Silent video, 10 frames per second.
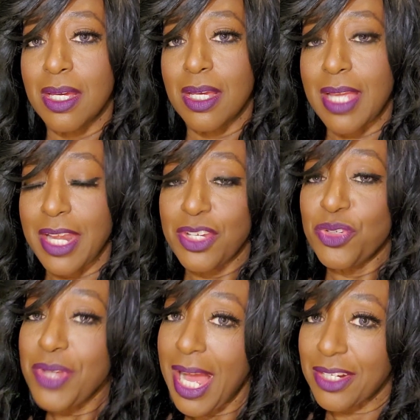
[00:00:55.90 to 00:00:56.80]
got a
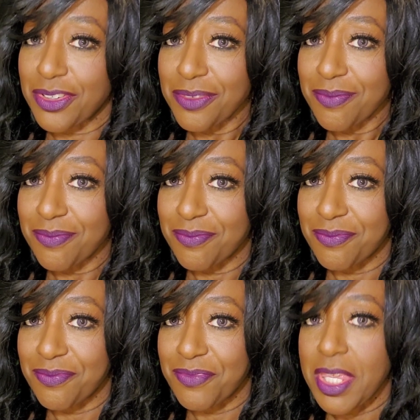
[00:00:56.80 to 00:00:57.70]
new doctor,
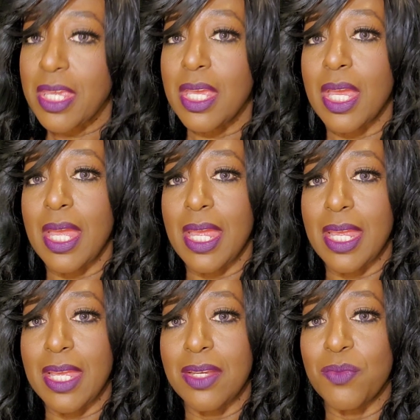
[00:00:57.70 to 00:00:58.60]

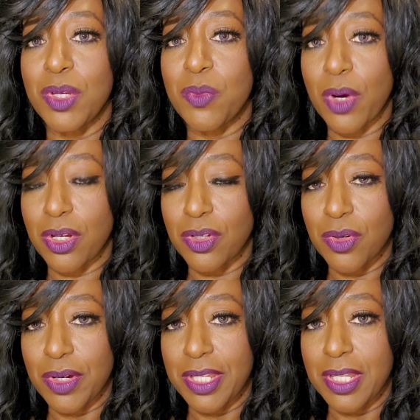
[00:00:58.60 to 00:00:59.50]
and we worked
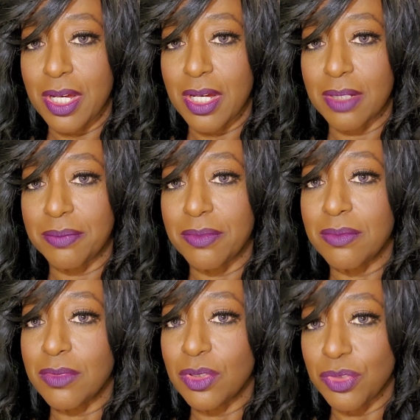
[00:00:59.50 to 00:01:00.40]
on
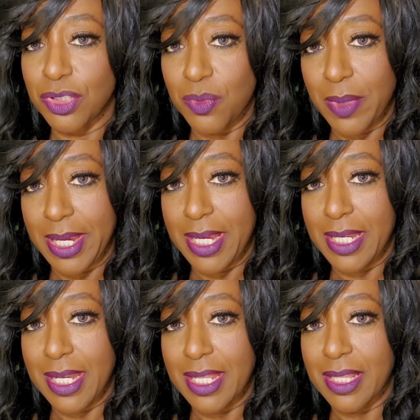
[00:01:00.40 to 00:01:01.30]
losing
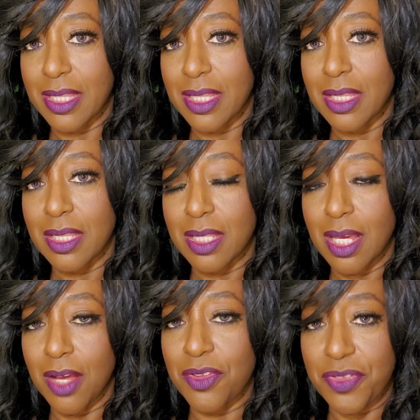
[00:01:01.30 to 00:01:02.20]
weight and
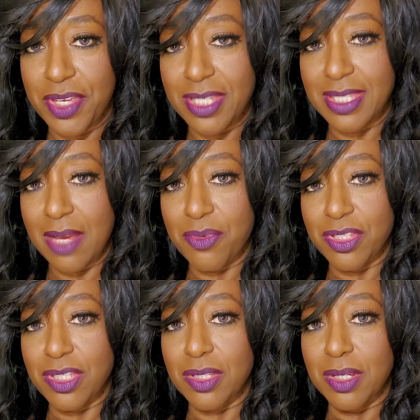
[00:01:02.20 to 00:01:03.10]
other things that
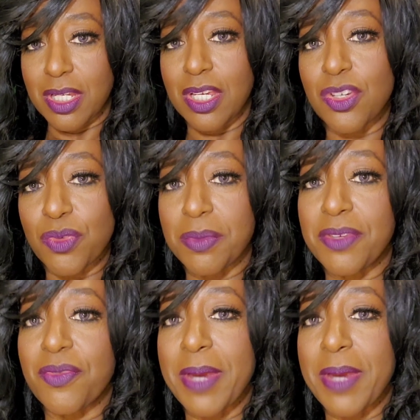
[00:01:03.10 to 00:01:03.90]
was hindering me from